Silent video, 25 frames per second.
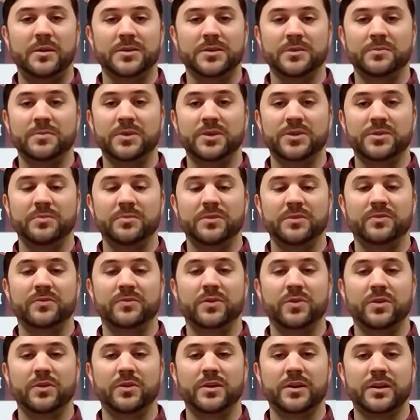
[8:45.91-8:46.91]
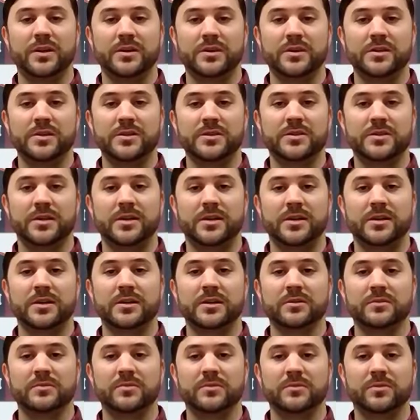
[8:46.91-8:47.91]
as I mentioned before, there is a